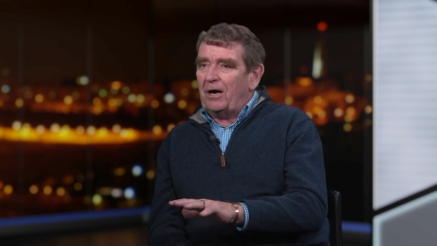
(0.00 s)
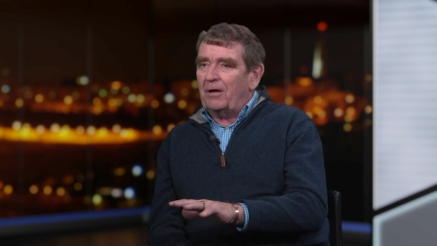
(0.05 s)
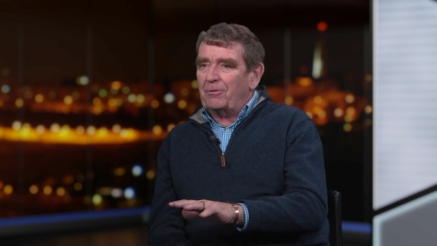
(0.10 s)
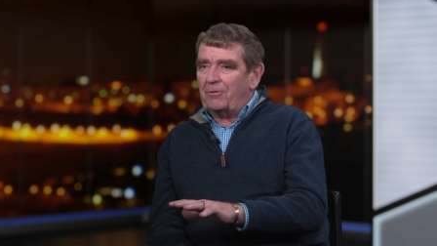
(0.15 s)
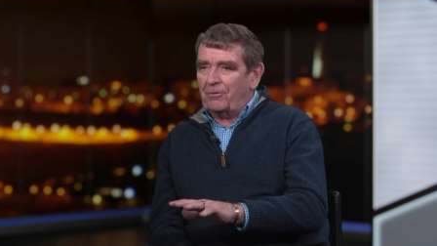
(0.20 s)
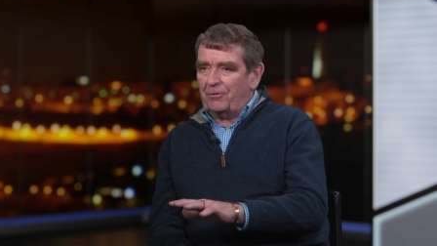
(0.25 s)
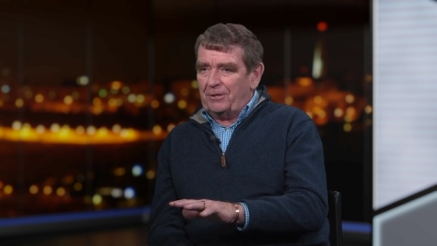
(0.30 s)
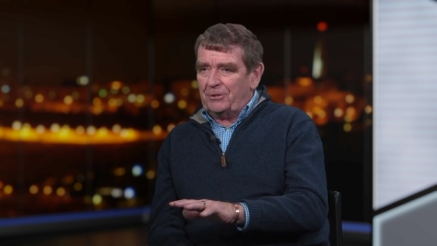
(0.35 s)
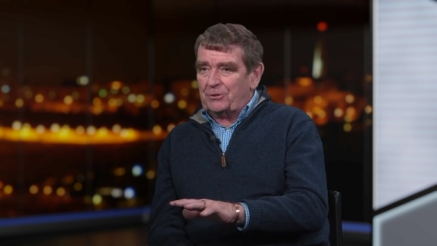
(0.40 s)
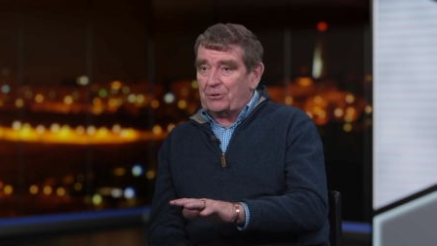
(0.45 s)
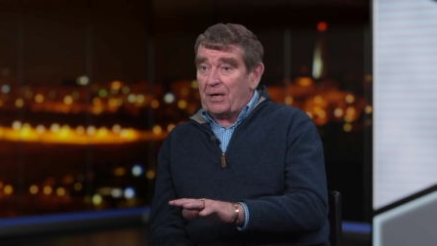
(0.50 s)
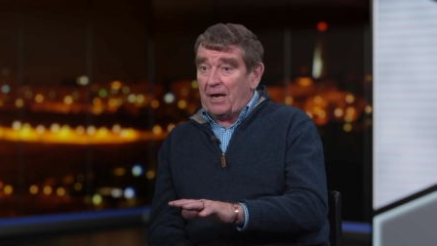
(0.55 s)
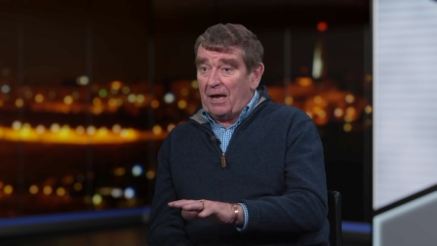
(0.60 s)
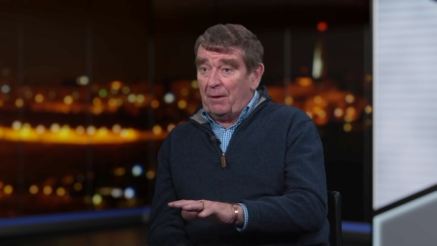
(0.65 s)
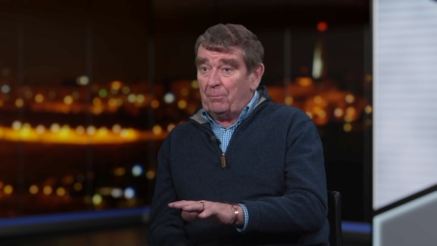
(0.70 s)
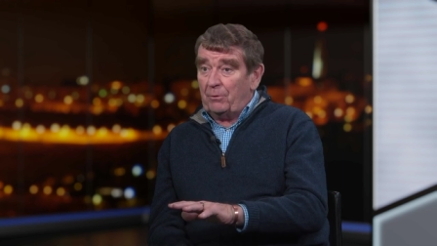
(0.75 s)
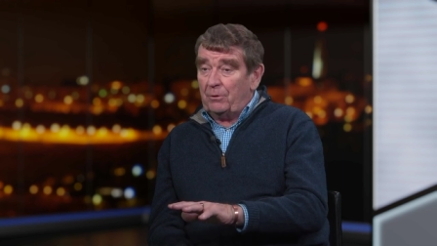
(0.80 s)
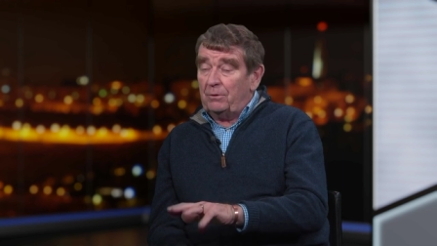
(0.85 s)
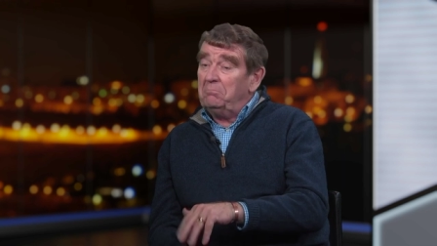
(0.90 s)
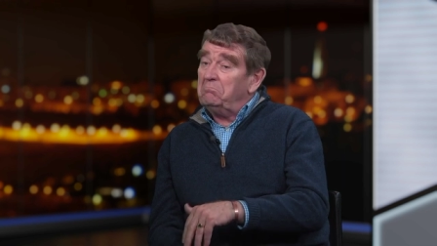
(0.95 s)
other things to
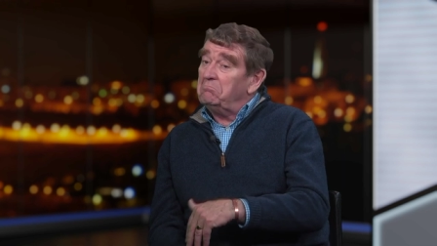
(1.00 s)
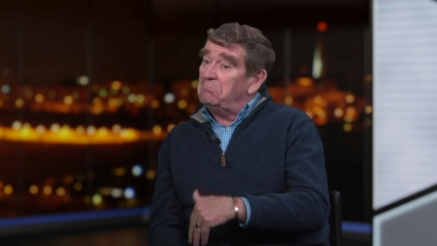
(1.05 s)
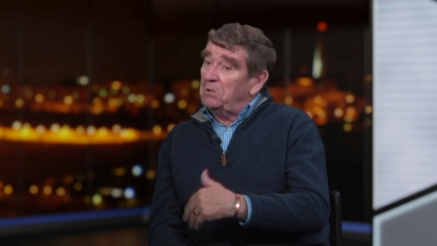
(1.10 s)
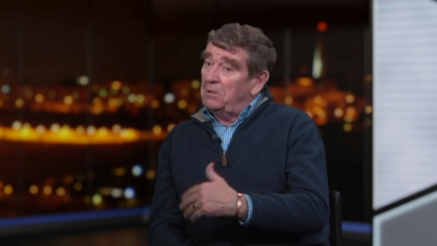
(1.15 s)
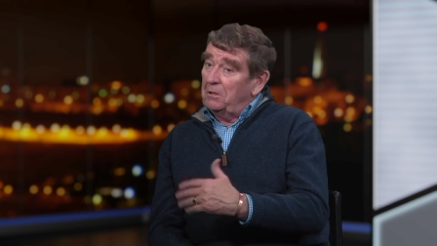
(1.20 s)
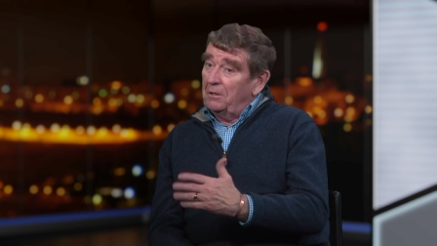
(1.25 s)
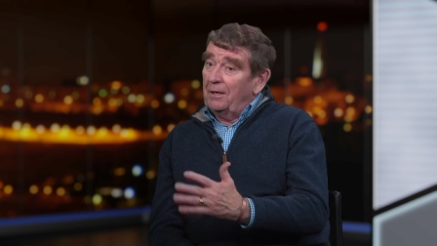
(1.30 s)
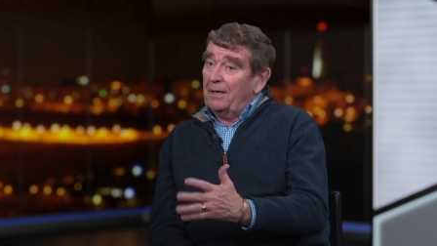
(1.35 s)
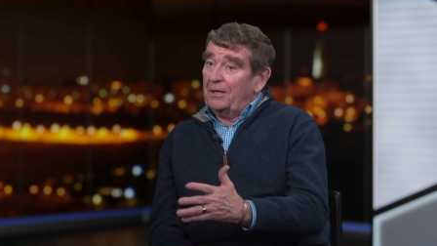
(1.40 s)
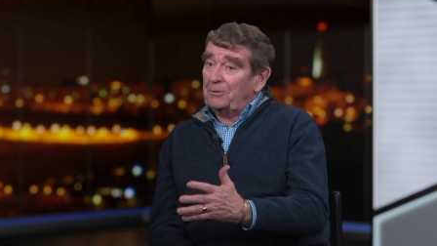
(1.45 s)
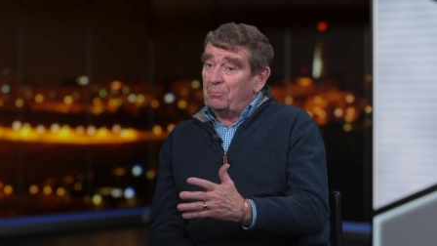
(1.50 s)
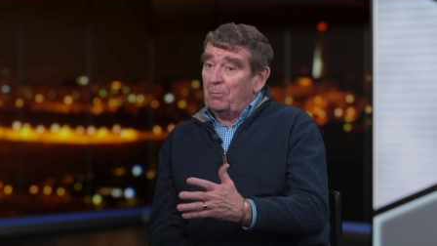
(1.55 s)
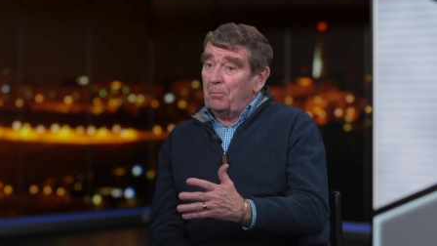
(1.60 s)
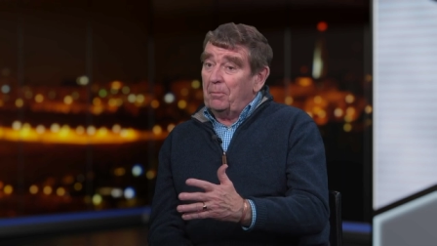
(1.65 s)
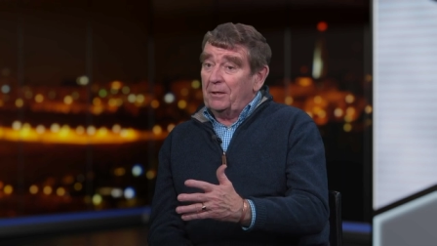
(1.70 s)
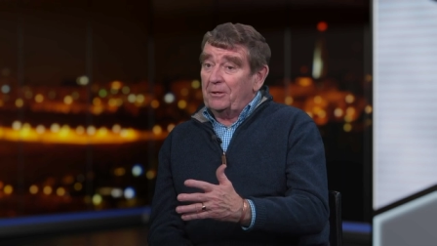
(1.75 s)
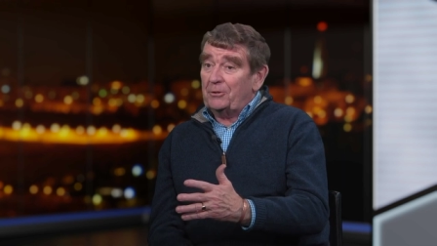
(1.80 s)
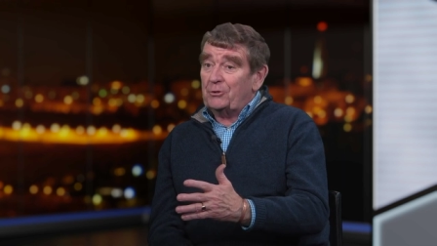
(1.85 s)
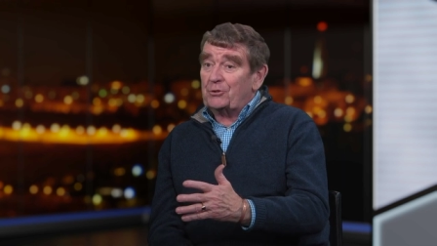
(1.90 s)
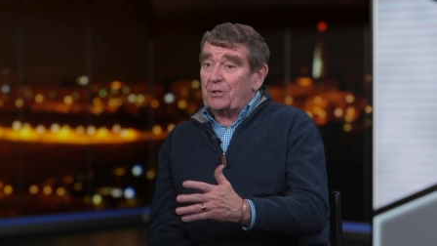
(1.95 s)
happen. As
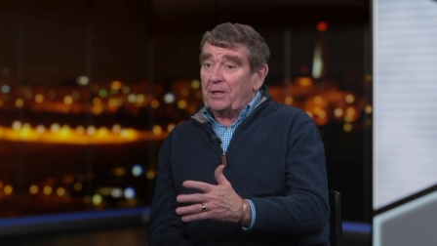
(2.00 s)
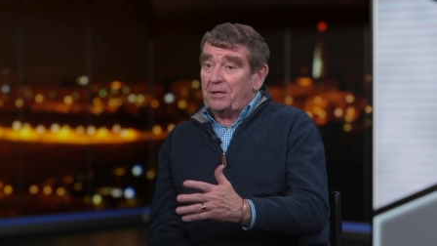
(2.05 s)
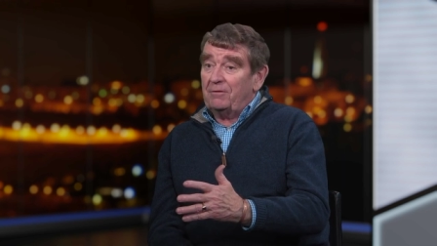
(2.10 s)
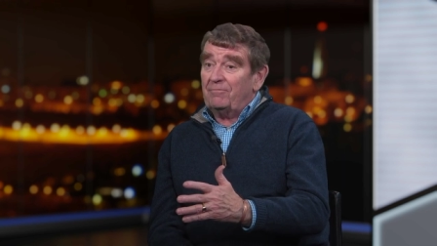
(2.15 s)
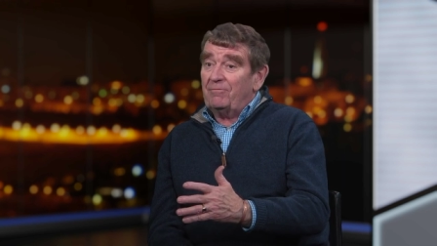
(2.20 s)
Macmillan said,